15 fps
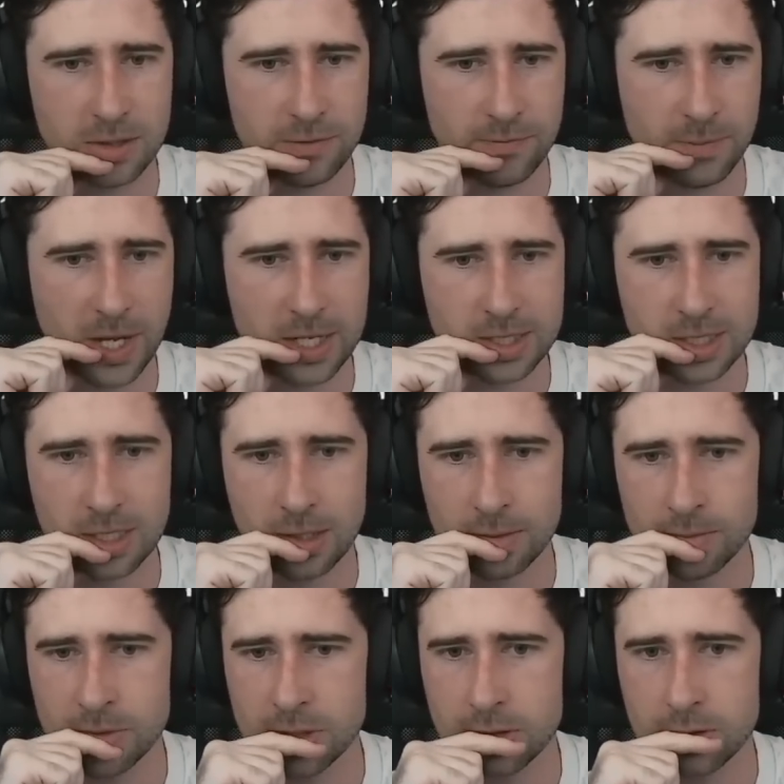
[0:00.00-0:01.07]
if Bast
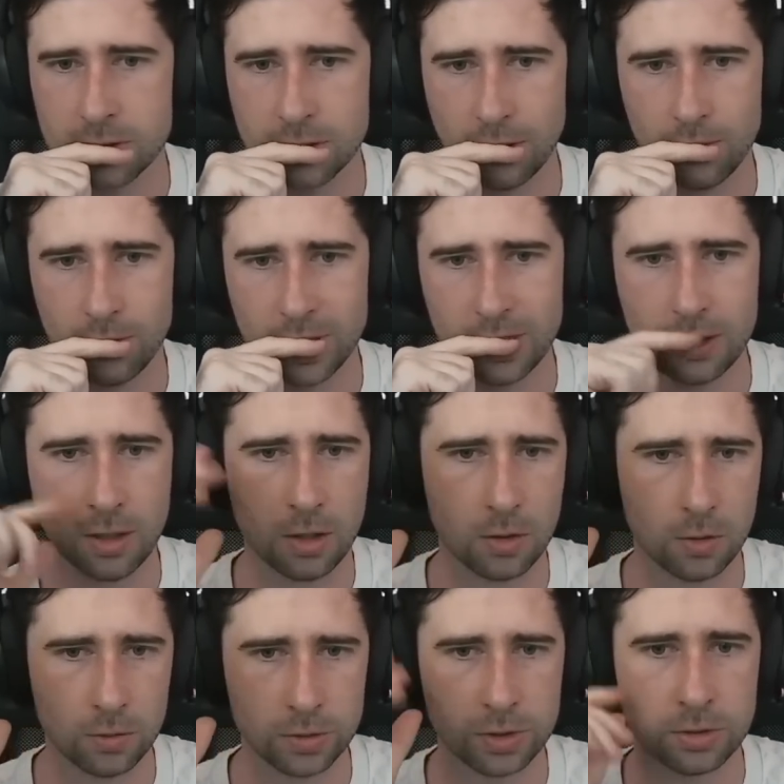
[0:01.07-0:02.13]
comes, so we can
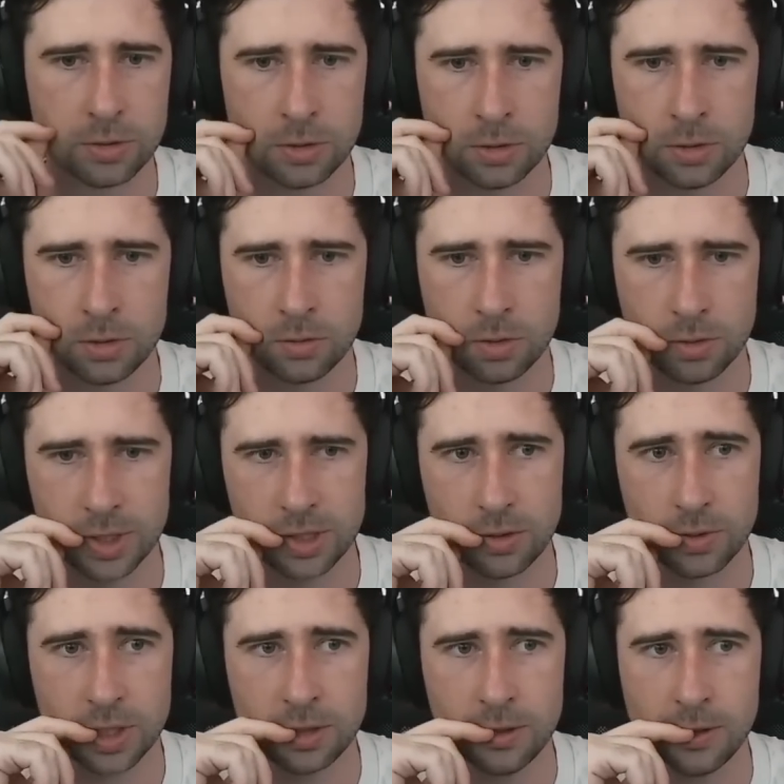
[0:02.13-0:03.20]
hold what we're
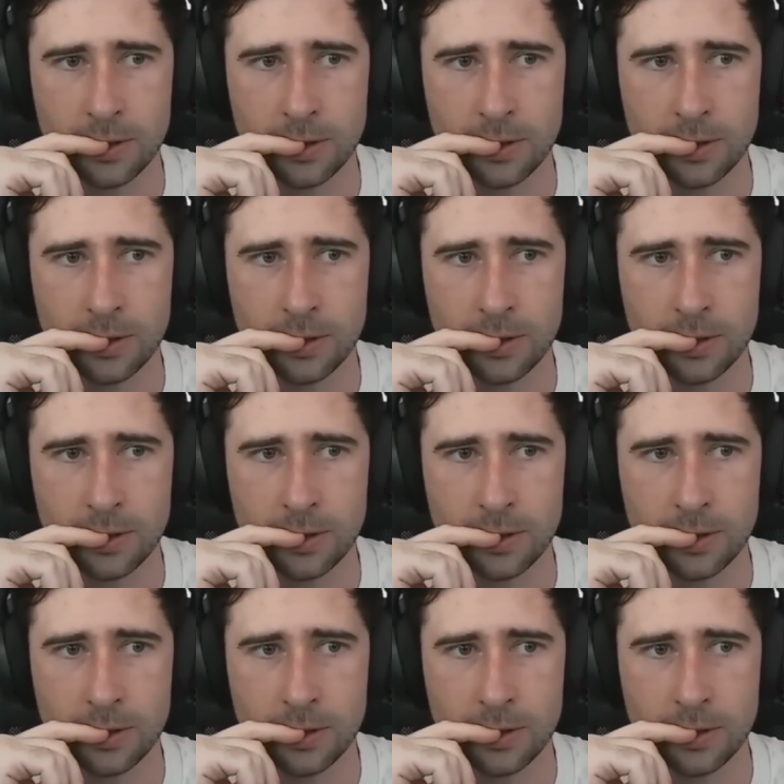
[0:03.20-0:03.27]
doing.